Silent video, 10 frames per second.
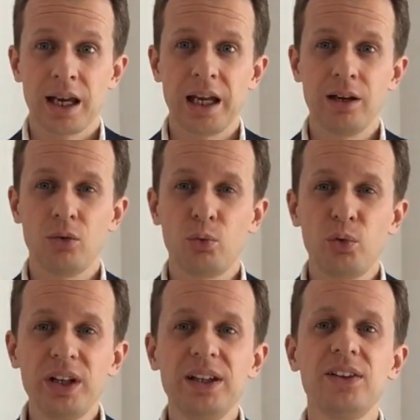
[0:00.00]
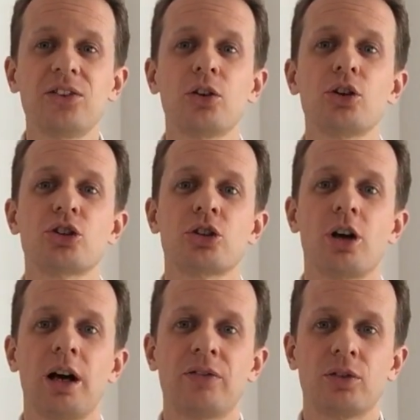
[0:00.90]
In research
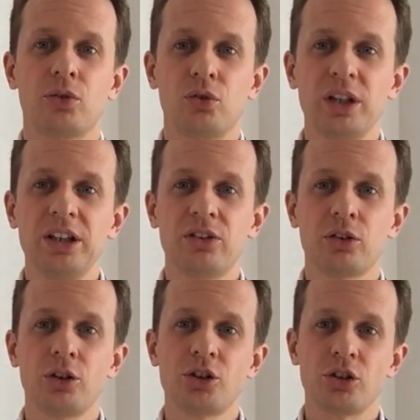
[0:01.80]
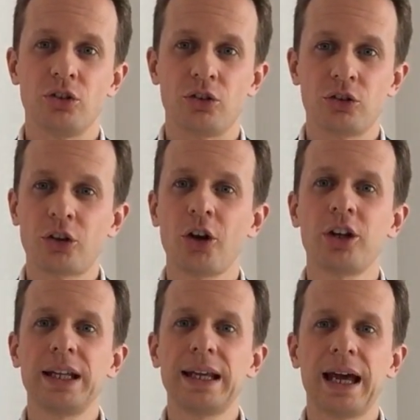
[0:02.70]
after research and
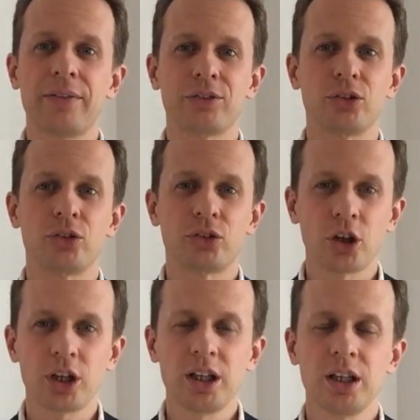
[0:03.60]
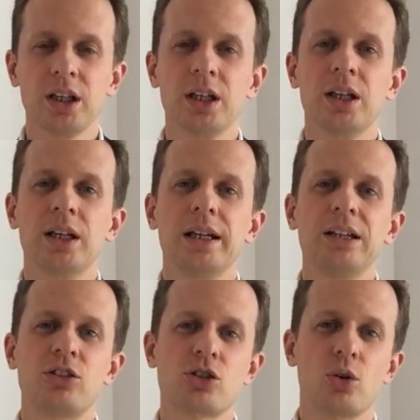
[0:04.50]
study after study,
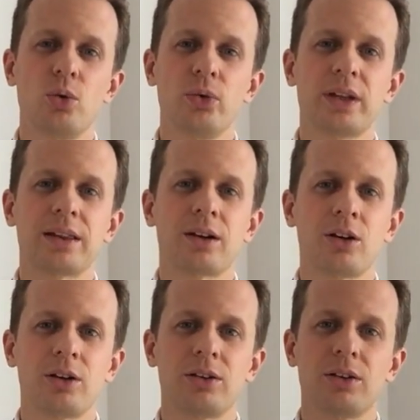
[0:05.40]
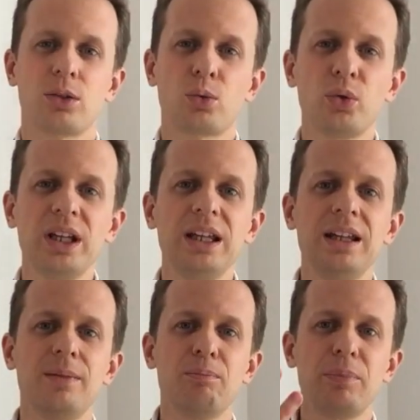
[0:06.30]
it's shown that there are
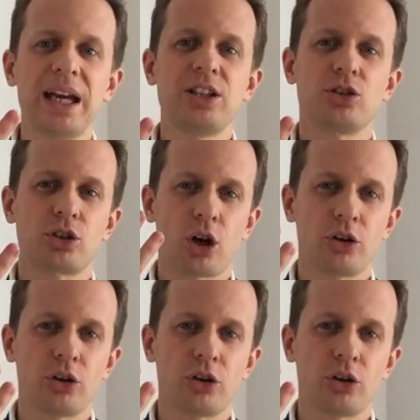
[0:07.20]
three major